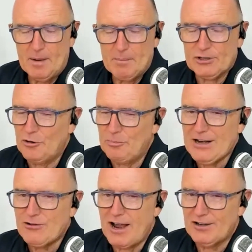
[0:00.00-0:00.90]
But your
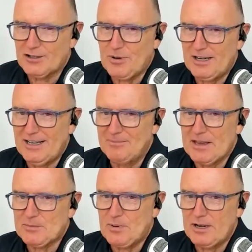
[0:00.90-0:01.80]
background is
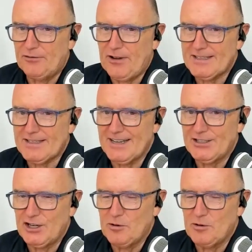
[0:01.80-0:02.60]
pretty fascinating.